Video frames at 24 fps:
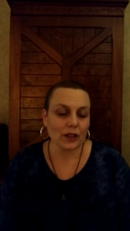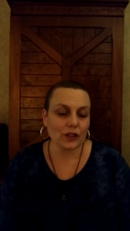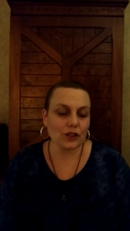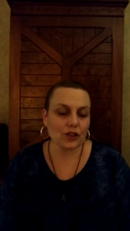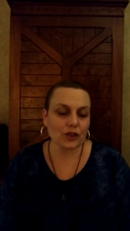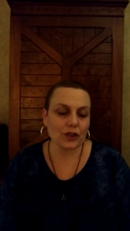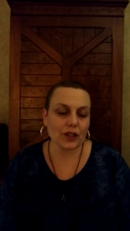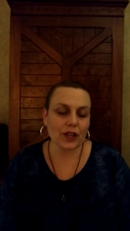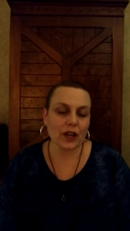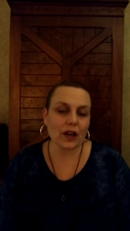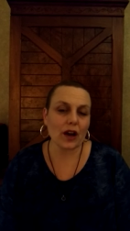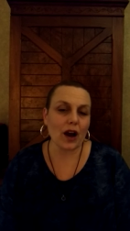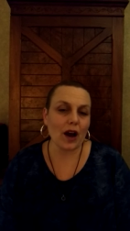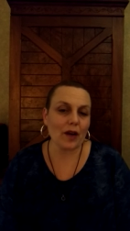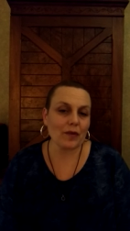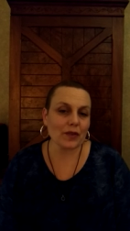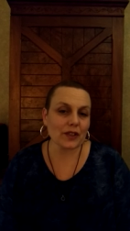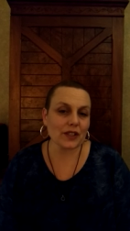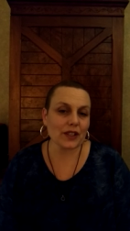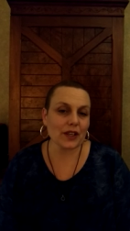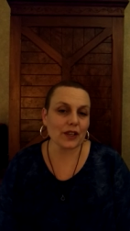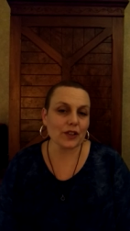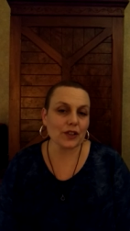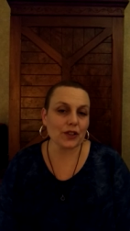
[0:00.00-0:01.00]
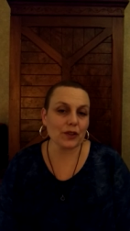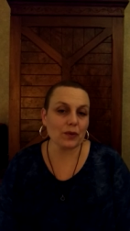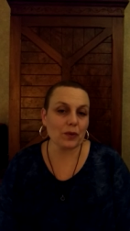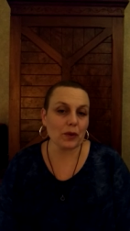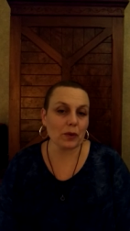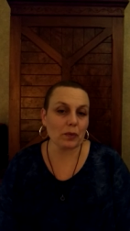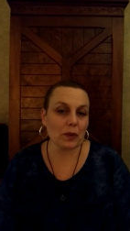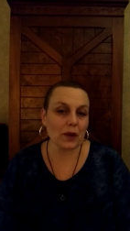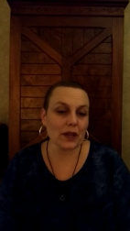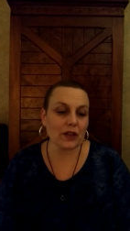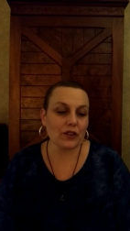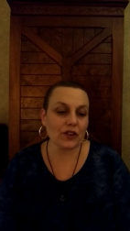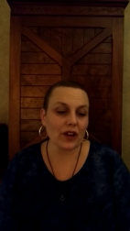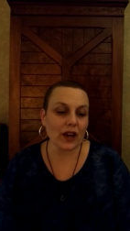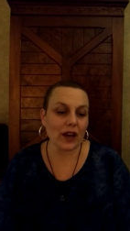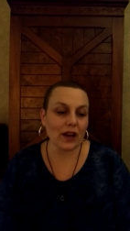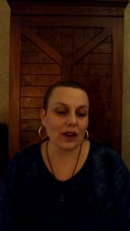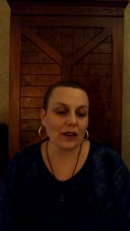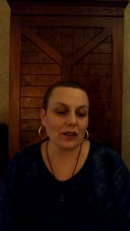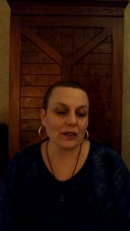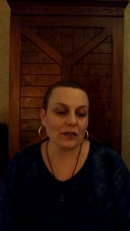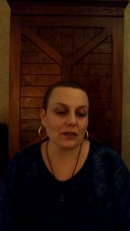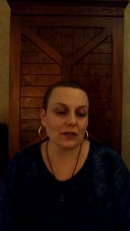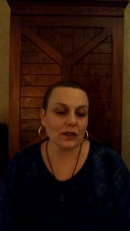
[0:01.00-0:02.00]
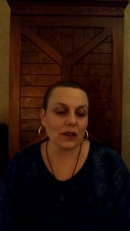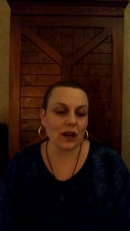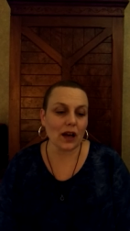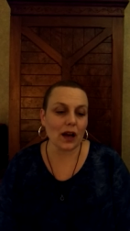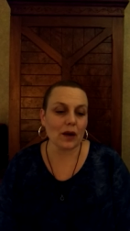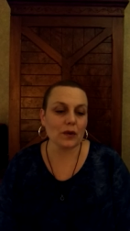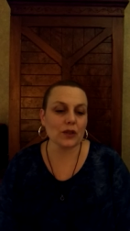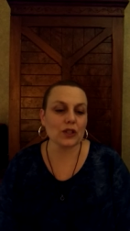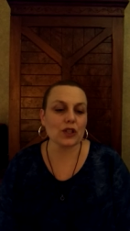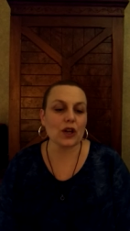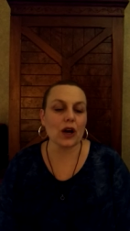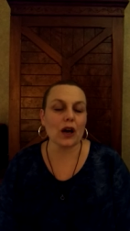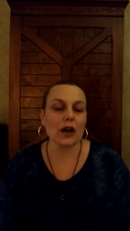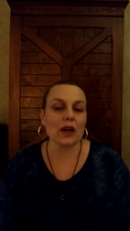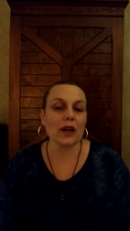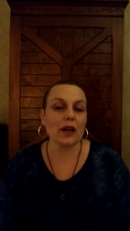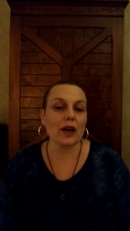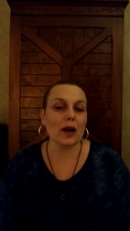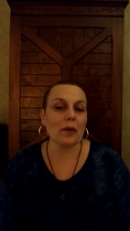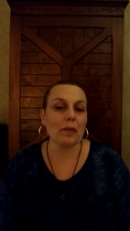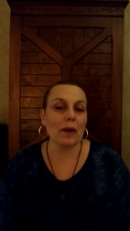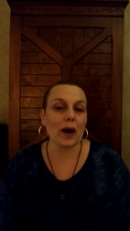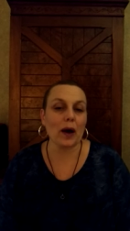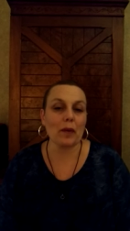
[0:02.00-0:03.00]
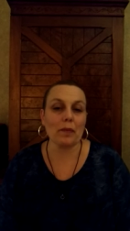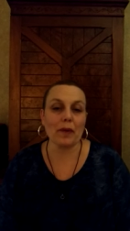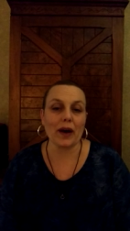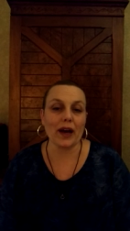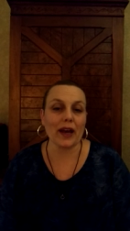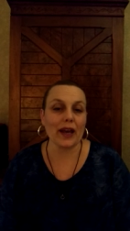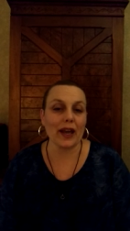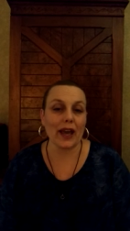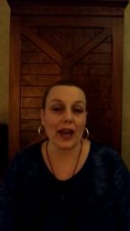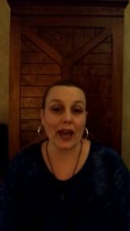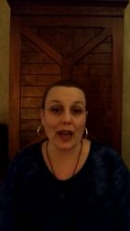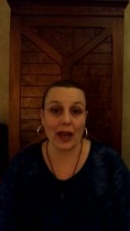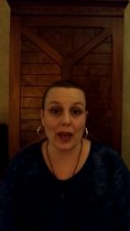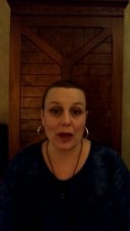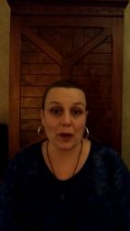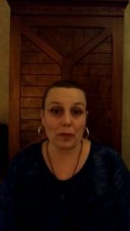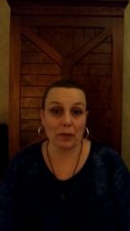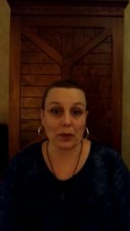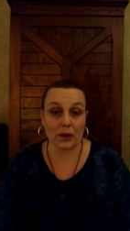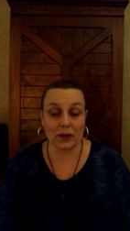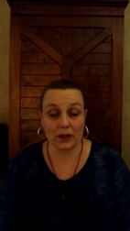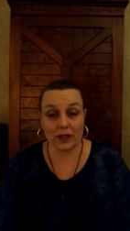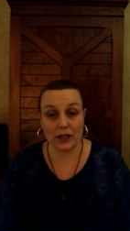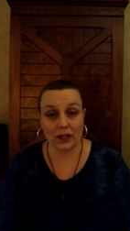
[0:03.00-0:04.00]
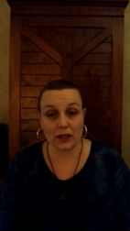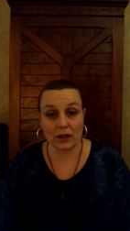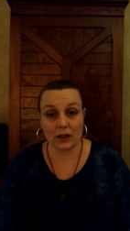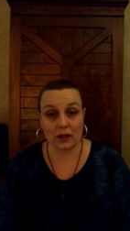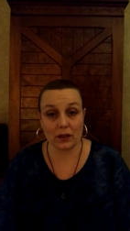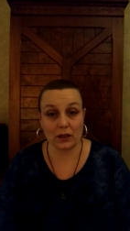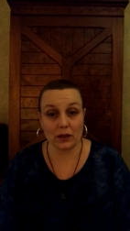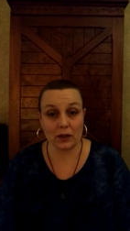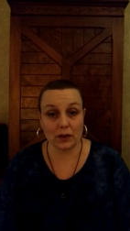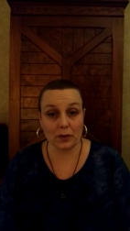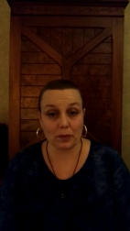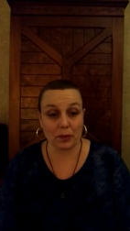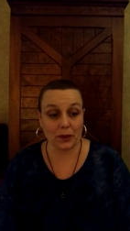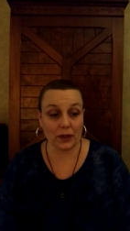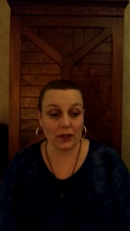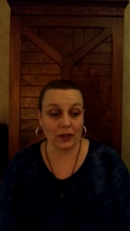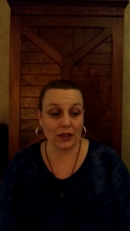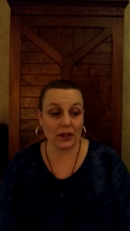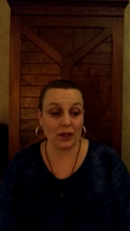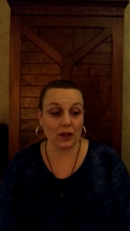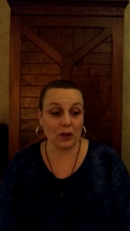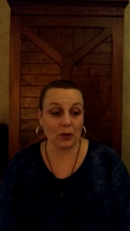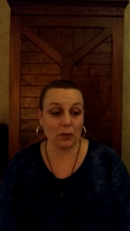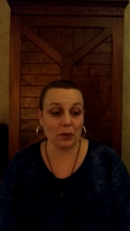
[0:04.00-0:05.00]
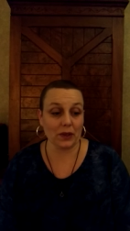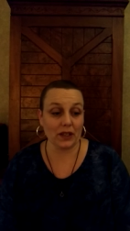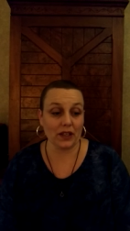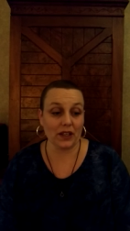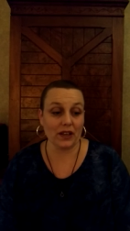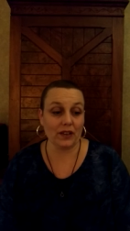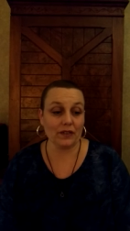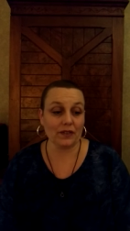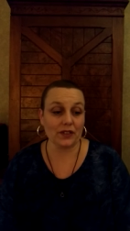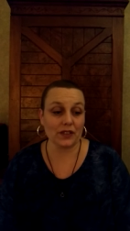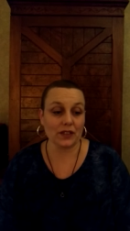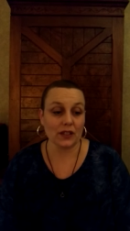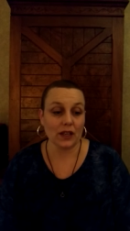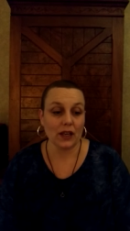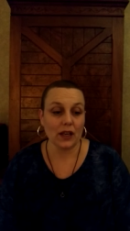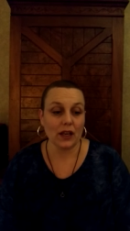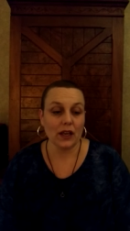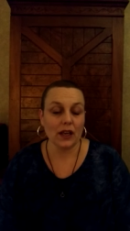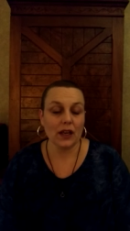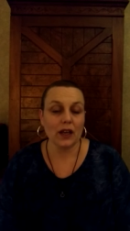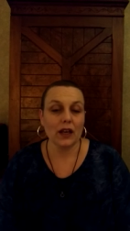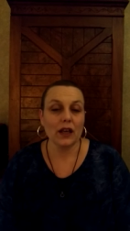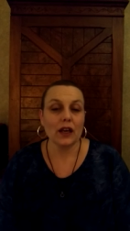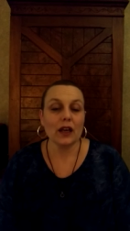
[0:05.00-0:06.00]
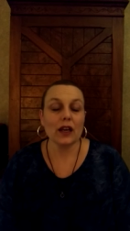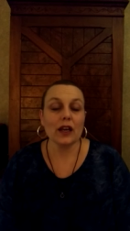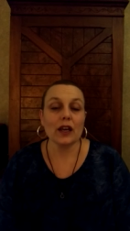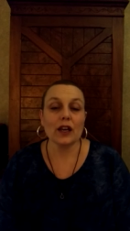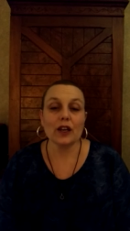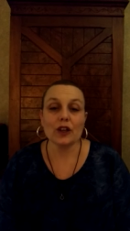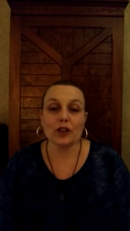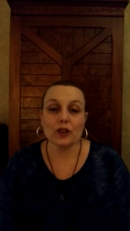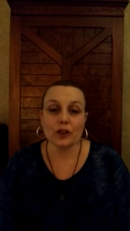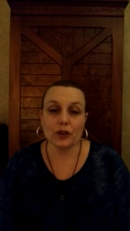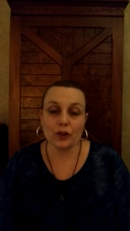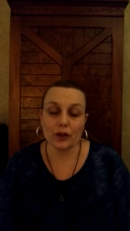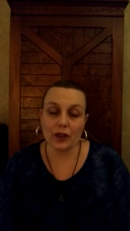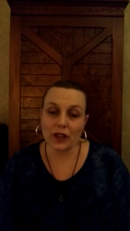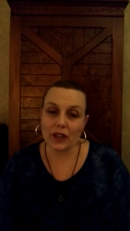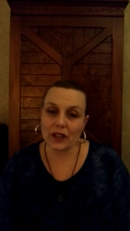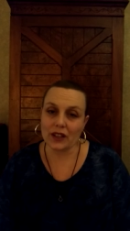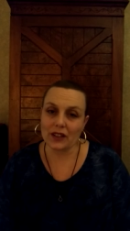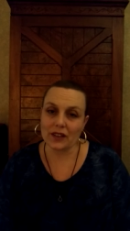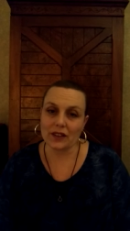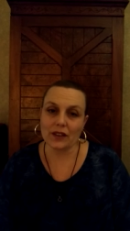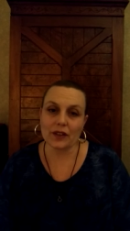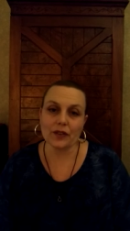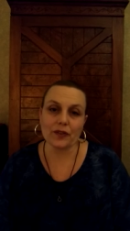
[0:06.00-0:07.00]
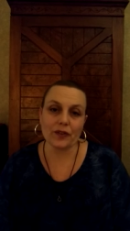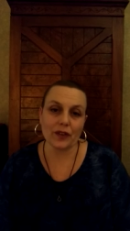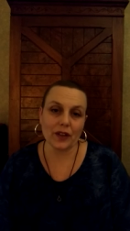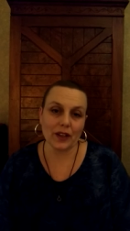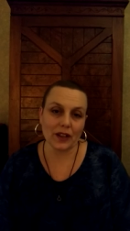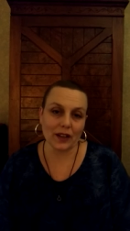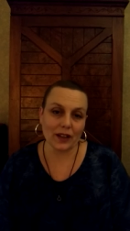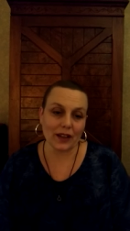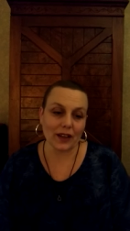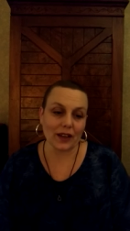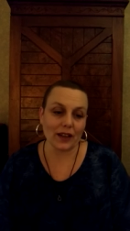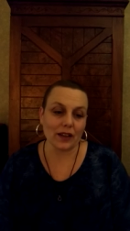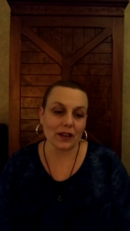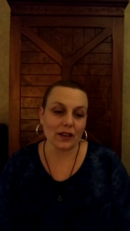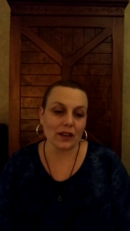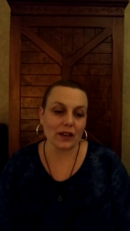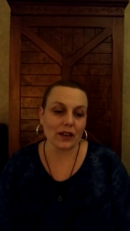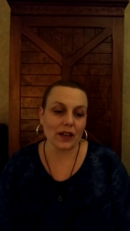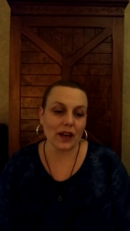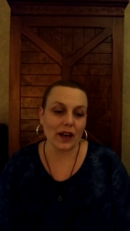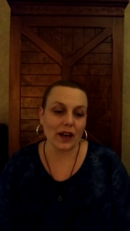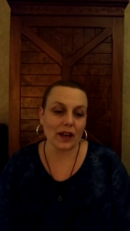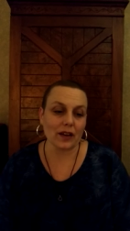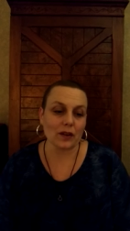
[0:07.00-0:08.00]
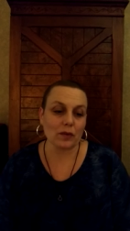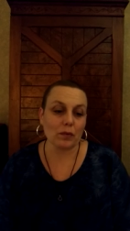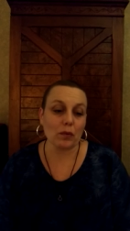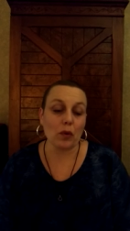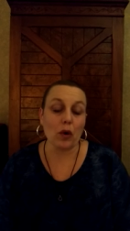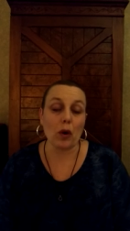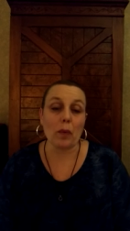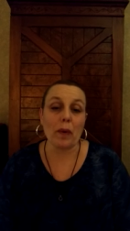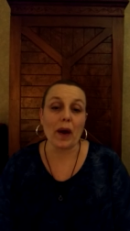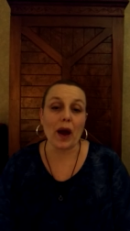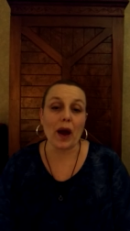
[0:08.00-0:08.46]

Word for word: during a conversation with BJ, I was talking about my apolitical political beliefs, including the feeling that more